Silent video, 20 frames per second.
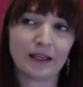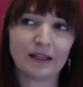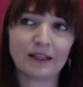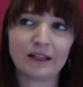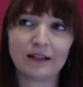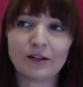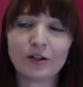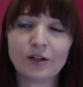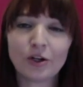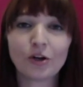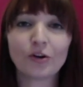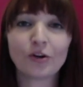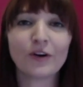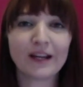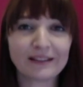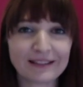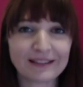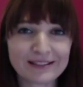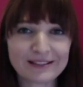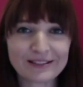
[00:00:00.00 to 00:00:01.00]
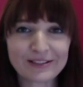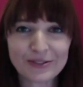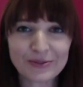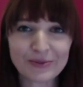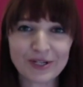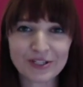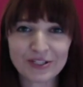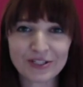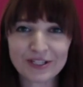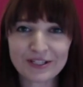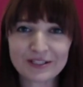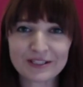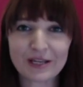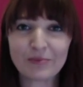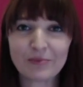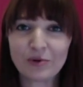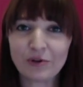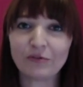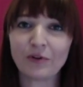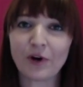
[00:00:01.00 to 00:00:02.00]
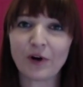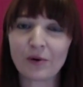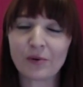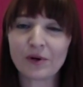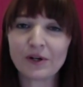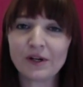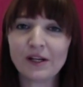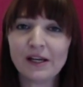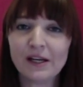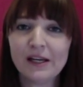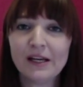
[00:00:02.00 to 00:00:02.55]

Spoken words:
they can correct that situation as they move forward.